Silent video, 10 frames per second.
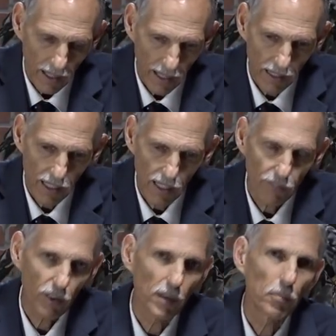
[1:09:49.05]
and he,
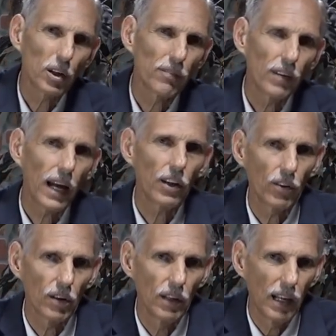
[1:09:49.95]
from the book of
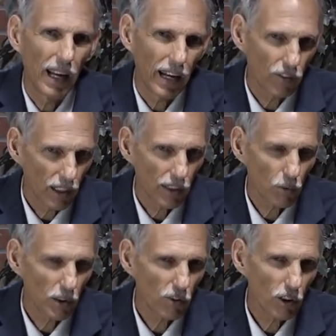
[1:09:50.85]
Daniel, has done
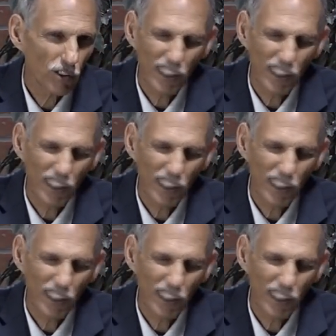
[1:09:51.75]
his research,